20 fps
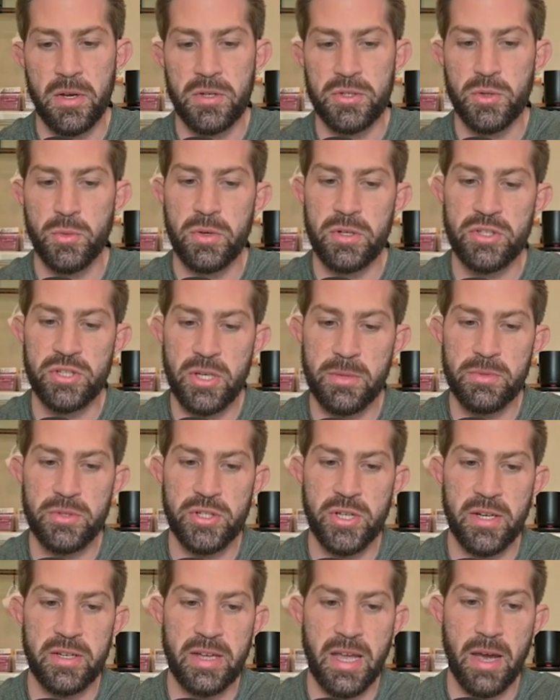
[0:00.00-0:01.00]
So when gym
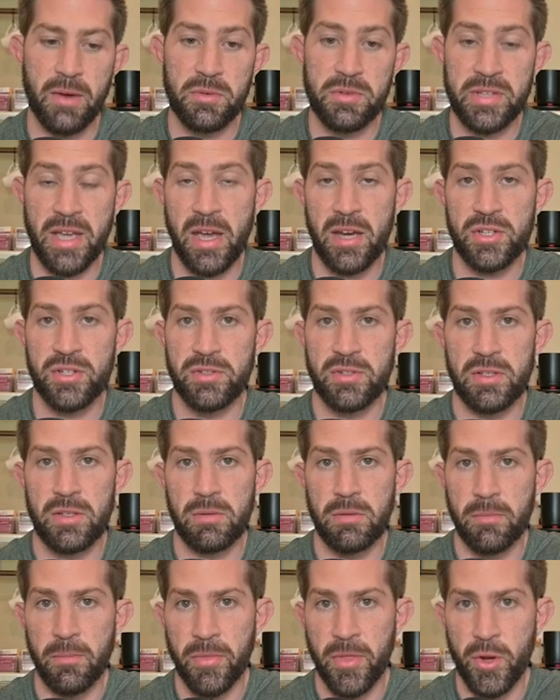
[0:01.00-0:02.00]
shut down was
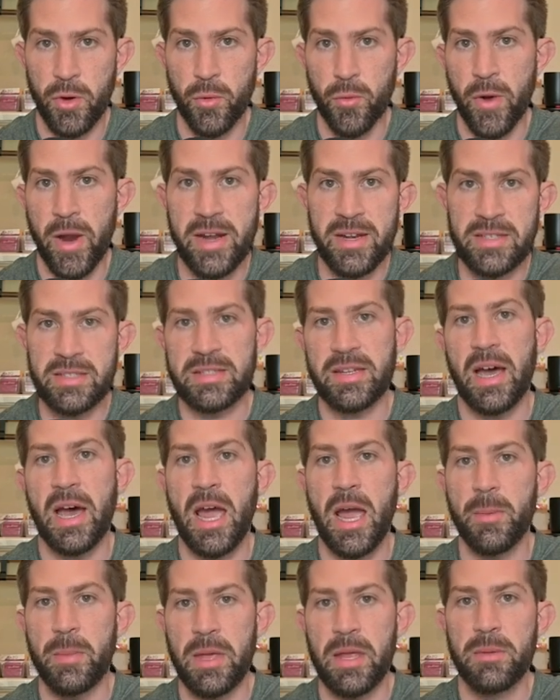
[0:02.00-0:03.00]
actually the greatest
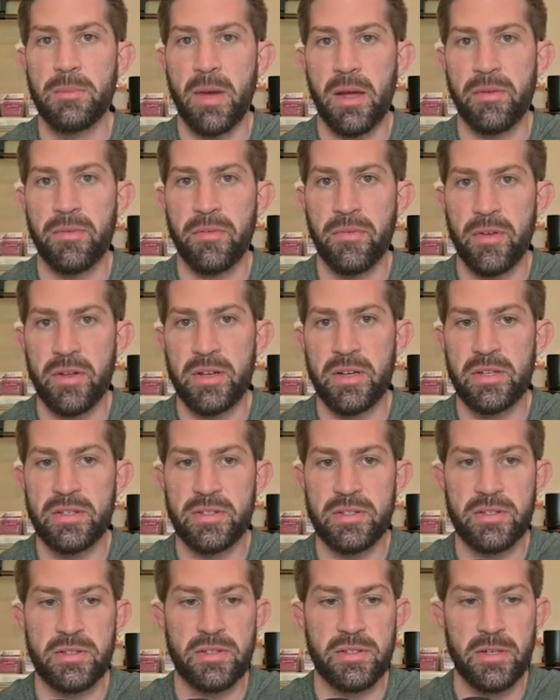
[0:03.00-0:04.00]
time in my
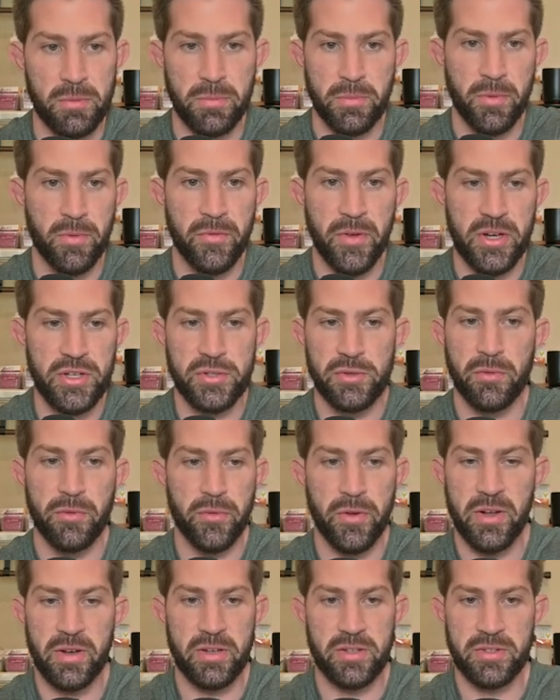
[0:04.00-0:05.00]
fitness, uh, professional
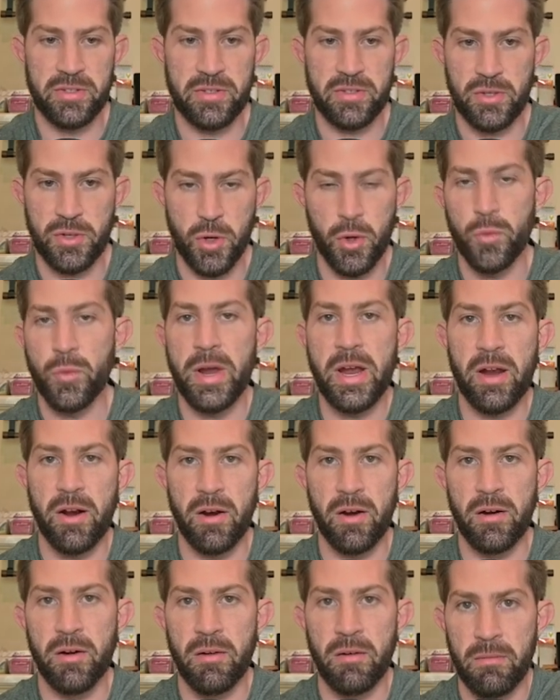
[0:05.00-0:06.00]
fitness
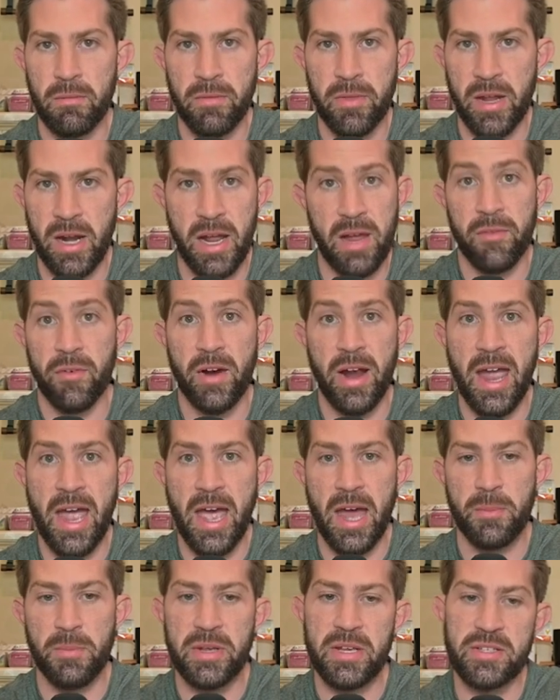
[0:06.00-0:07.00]
career that I ever
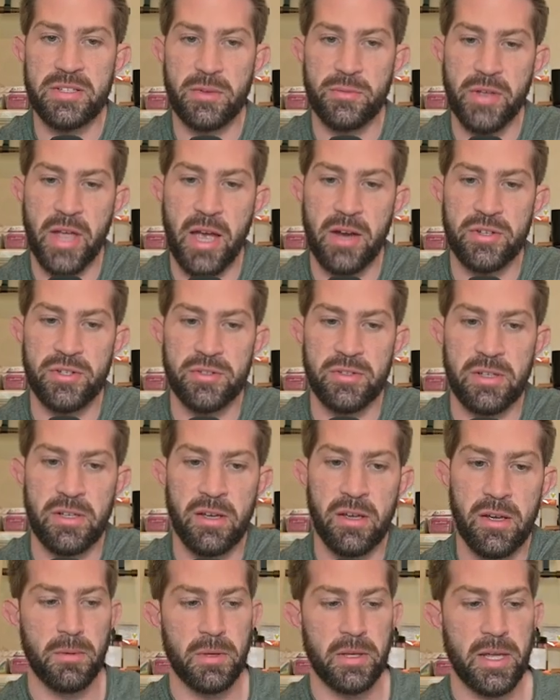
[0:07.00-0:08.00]
had because I was
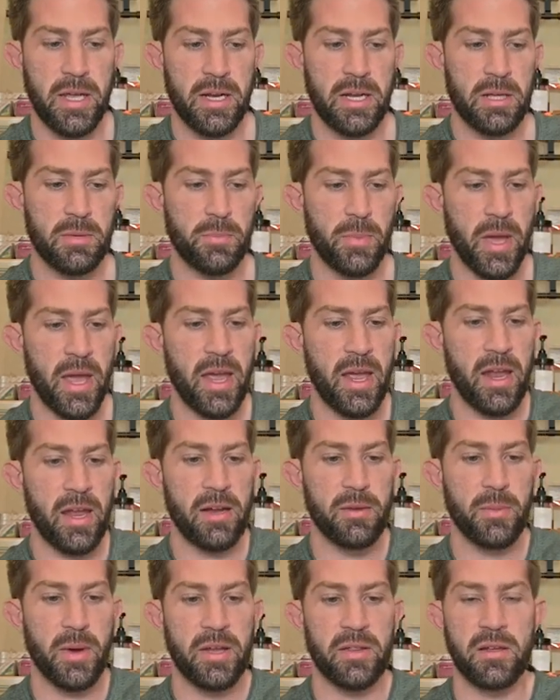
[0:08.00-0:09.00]
actually getting
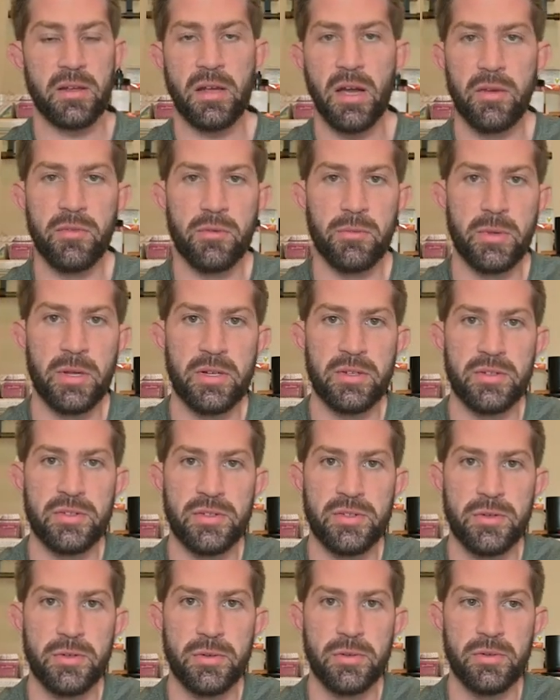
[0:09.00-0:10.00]
paid by the government
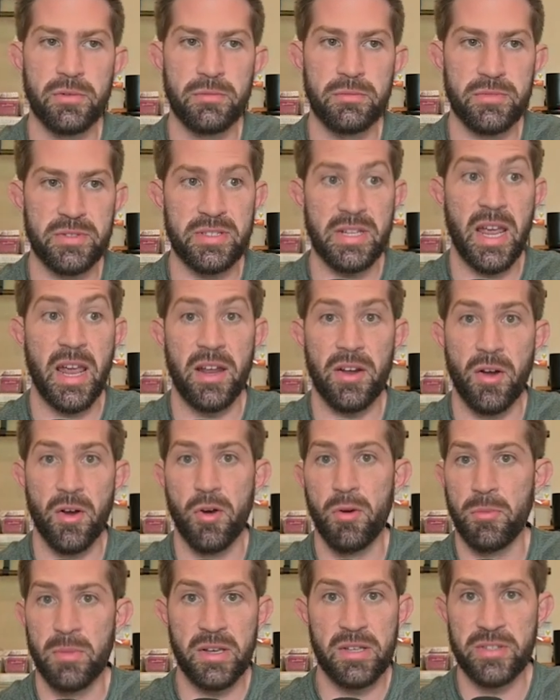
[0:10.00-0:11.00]
to stay at
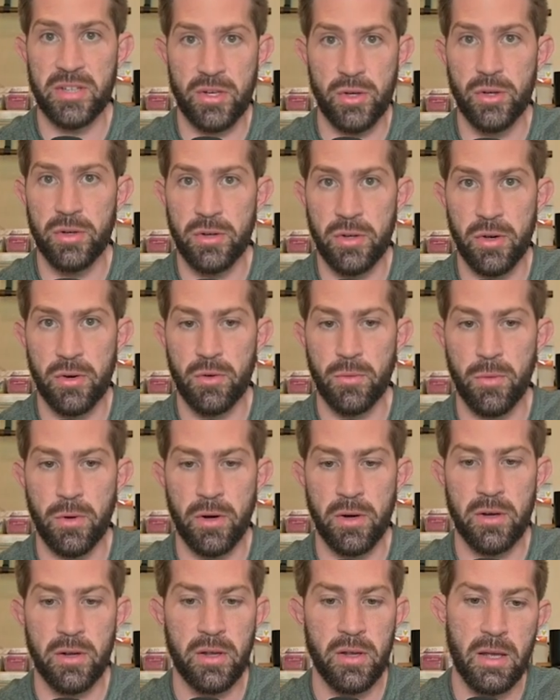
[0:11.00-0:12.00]
home because I couldn't go to
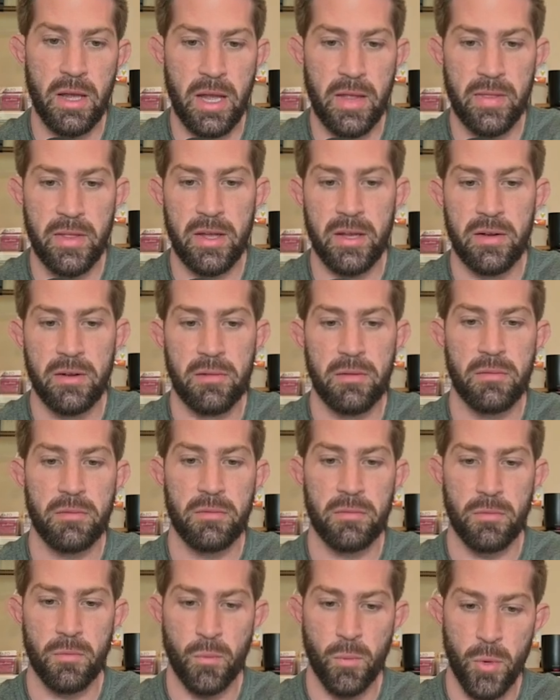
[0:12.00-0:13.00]
work and then
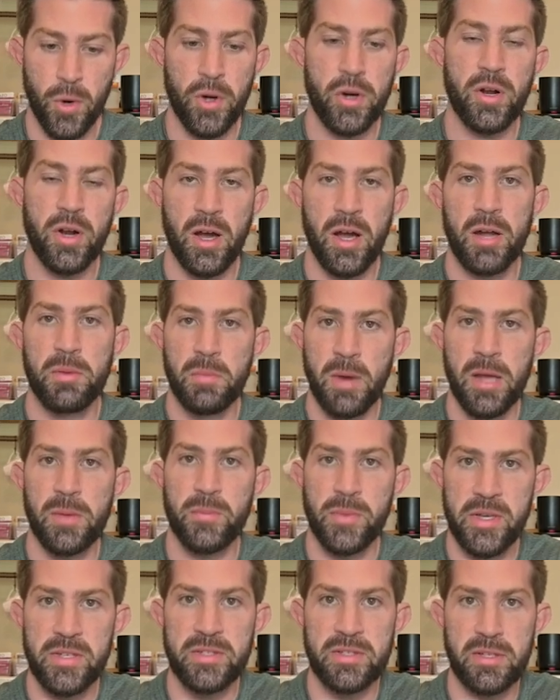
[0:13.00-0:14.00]
work on my
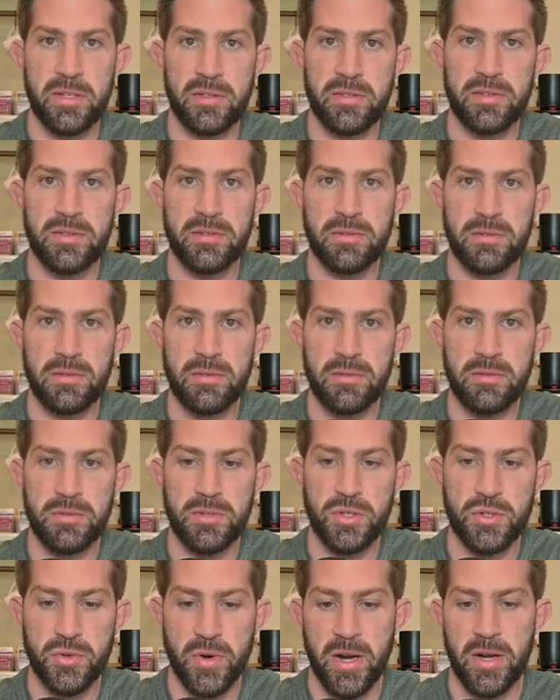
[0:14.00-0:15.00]
business
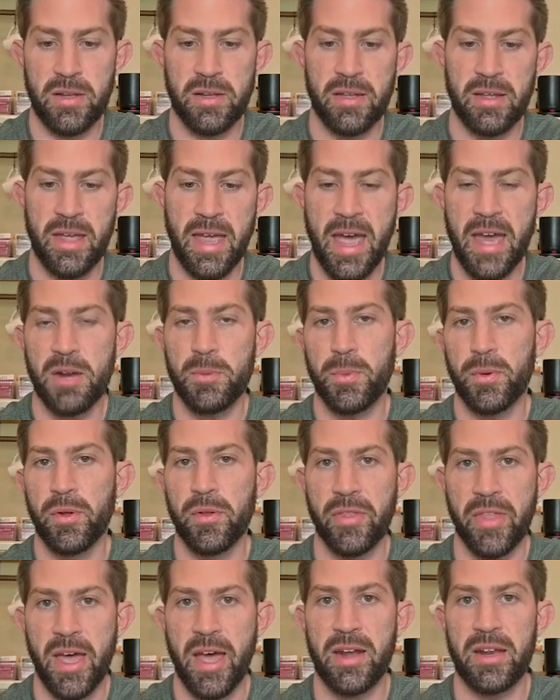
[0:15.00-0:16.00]
to try to
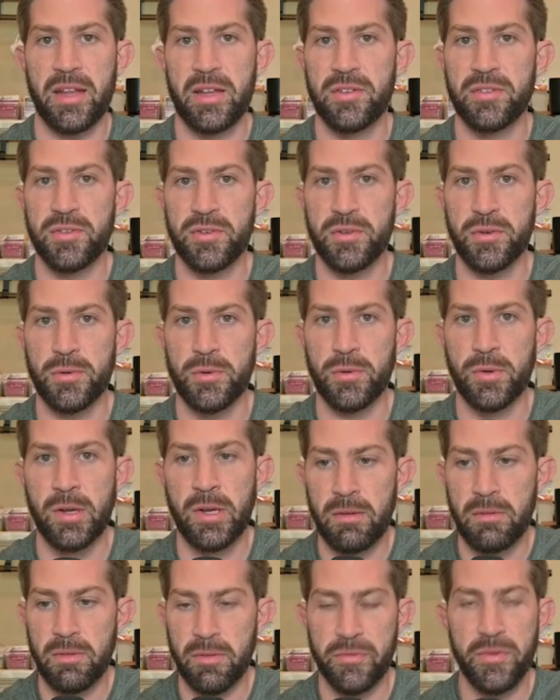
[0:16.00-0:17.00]
catapult that into
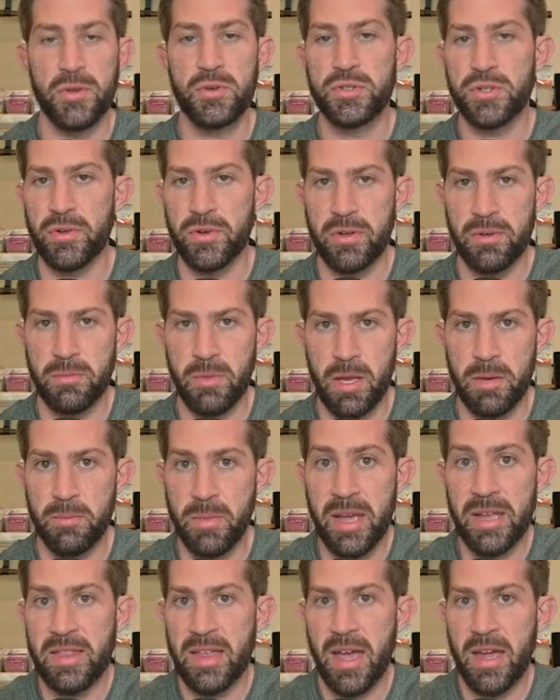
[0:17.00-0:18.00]
the future and, and
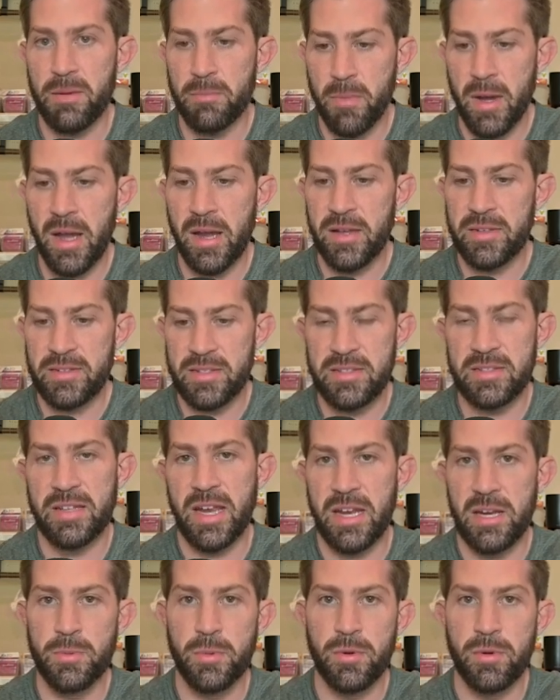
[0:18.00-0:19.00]
make that my
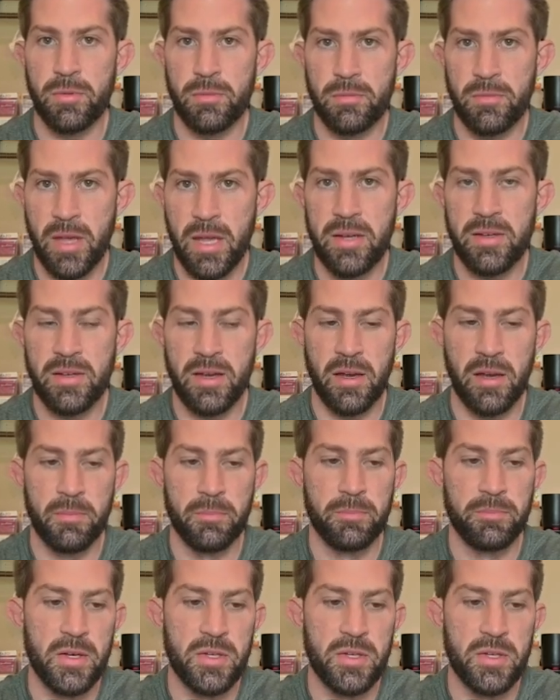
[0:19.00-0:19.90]
sustainable income.